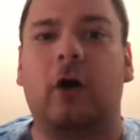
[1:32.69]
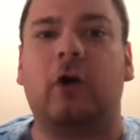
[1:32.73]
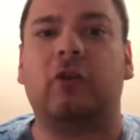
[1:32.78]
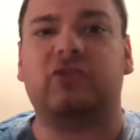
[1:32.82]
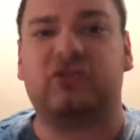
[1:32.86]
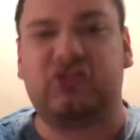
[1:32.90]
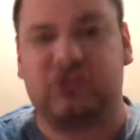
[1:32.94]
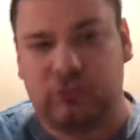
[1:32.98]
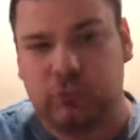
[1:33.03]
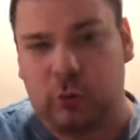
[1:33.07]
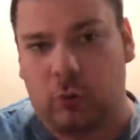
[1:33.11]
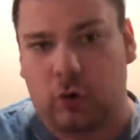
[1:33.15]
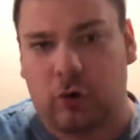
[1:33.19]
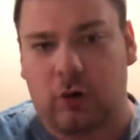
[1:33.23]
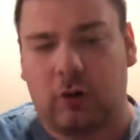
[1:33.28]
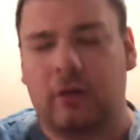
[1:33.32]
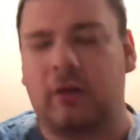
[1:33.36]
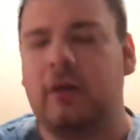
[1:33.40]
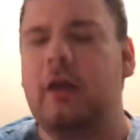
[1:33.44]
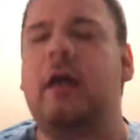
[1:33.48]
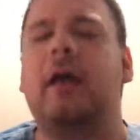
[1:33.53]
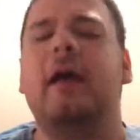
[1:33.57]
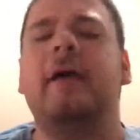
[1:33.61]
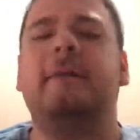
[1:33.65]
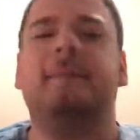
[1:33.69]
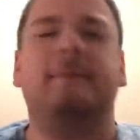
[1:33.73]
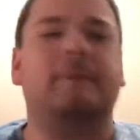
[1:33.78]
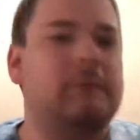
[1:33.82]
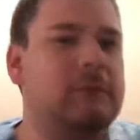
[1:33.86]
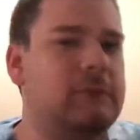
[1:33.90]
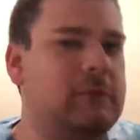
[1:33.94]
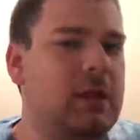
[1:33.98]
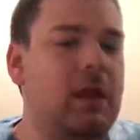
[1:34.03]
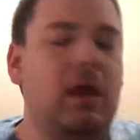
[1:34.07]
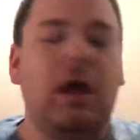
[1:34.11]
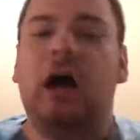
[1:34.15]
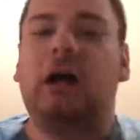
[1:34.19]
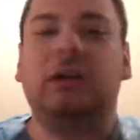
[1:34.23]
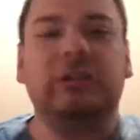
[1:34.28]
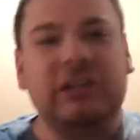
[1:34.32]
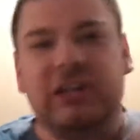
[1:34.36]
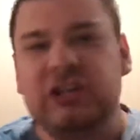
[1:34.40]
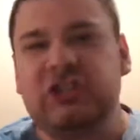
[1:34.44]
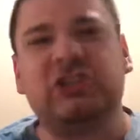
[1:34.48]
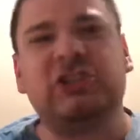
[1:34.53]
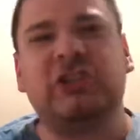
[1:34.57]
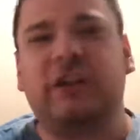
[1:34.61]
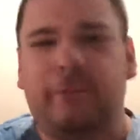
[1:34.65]
swarm. A
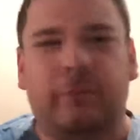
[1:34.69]
legion